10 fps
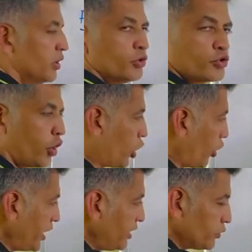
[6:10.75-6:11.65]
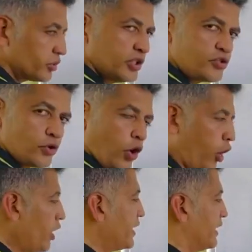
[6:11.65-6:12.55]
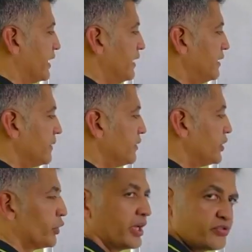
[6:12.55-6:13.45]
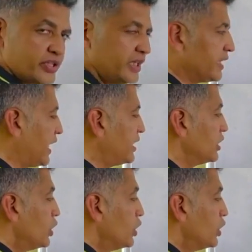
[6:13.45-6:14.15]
So according to this order, you can see that